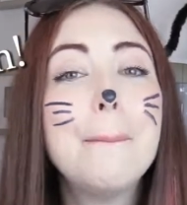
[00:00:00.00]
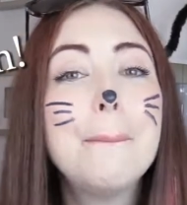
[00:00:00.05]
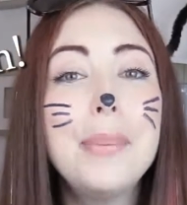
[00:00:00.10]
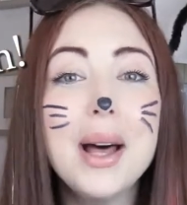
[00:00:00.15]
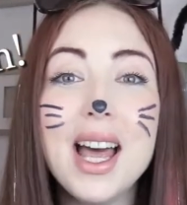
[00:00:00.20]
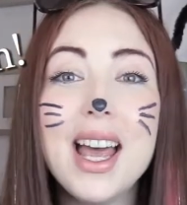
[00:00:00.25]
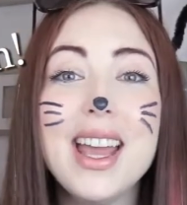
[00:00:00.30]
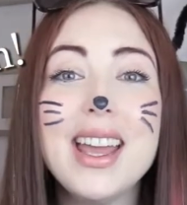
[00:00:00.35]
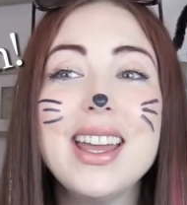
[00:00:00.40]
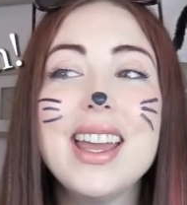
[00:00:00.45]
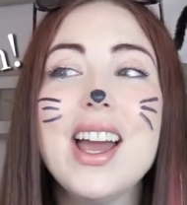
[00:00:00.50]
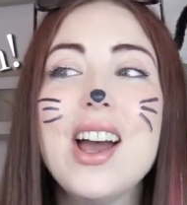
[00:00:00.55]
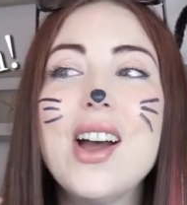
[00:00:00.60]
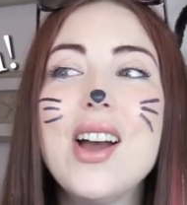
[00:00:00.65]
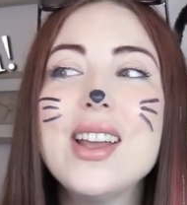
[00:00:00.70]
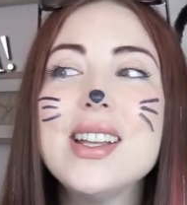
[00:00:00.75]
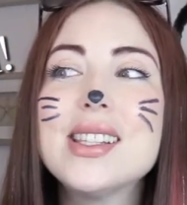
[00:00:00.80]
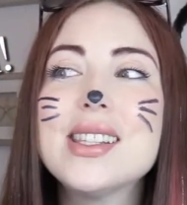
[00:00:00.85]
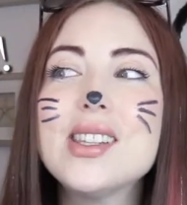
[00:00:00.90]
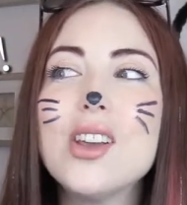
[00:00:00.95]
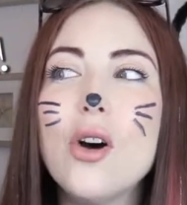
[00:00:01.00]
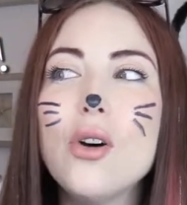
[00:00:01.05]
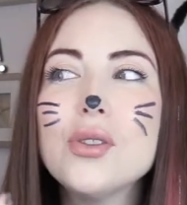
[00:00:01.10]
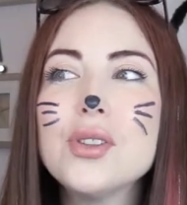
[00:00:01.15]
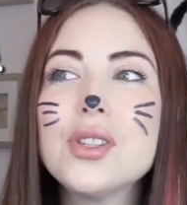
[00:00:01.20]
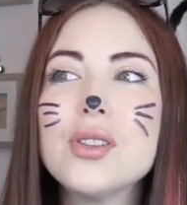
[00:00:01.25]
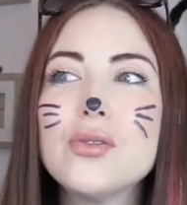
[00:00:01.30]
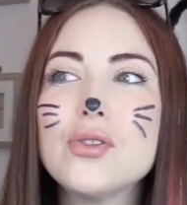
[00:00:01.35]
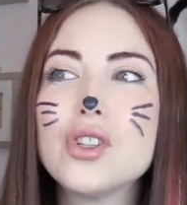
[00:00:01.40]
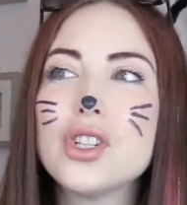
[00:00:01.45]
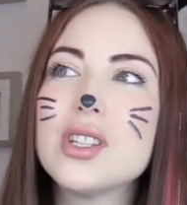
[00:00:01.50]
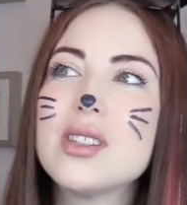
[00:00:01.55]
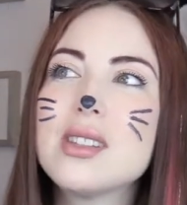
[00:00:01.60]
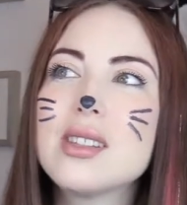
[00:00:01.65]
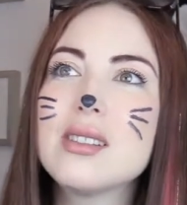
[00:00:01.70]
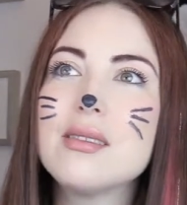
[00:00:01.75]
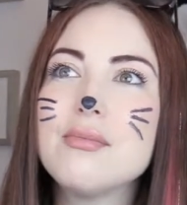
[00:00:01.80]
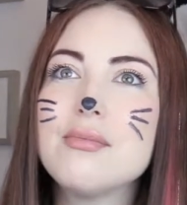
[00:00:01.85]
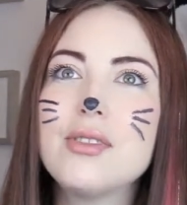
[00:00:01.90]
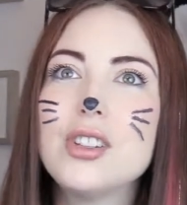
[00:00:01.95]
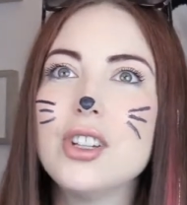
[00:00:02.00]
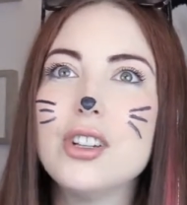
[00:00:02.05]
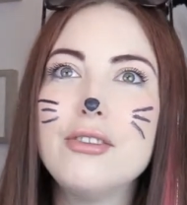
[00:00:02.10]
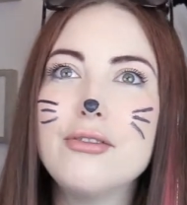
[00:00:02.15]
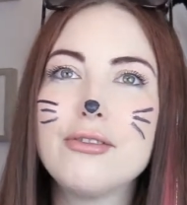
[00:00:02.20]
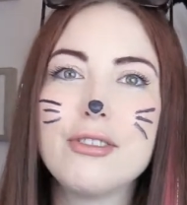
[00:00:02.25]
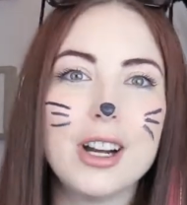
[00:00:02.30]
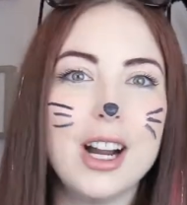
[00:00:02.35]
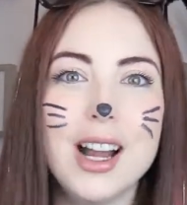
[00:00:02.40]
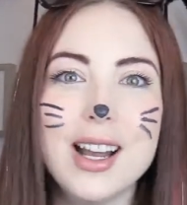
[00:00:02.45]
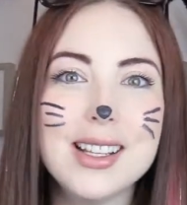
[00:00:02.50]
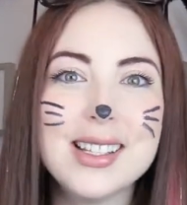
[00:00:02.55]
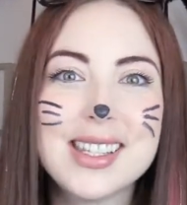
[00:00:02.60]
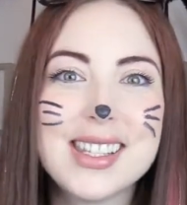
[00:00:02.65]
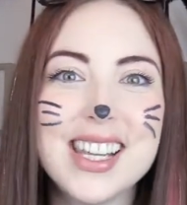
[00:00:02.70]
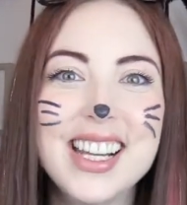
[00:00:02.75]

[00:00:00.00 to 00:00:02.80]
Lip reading: but it's also just good for us.